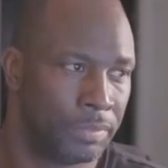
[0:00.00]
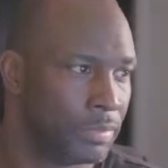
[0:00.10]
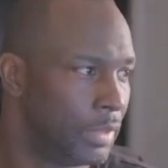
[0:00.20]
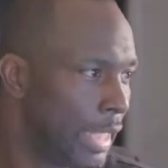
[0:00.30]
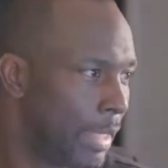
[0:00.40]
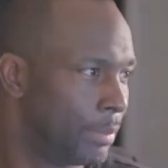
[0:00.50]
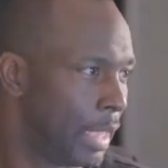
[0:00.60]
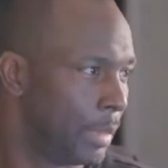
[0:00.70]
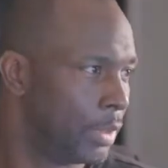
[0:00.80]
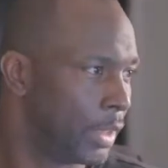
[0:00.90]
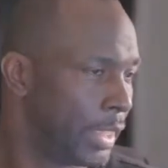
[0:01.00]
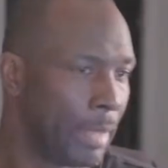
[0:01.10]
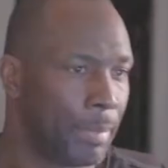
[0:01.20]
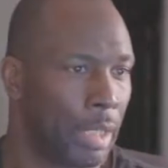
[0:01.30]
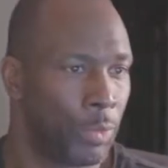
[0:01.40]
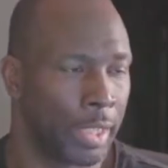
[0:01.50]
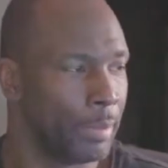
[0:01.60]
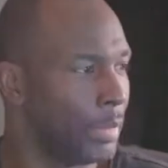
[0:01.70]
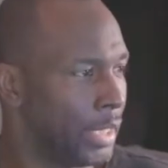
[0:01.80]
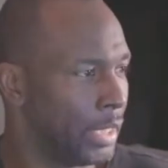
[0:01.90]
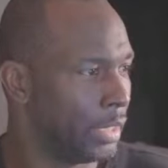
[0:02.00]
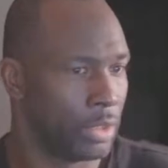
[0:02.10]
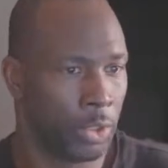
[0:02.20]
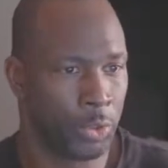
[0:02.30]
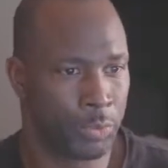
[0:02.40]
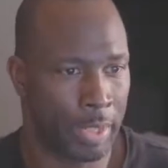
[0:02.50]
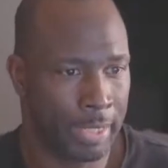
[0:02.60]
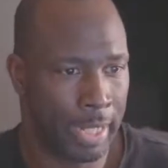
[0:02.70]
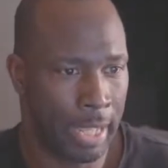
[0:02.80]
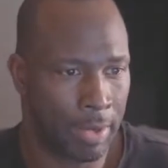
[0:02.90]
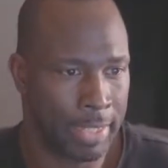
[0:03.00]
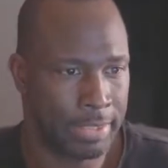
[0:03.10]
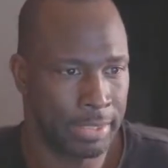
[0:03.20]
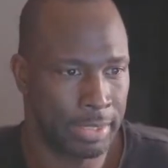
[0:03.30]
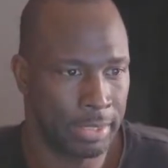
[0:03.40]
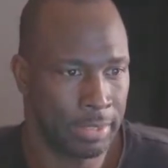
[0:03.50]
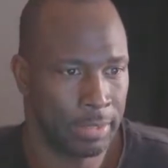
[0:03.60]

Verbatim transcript: Like I'm, I'm looking at my recommended loads right now. I see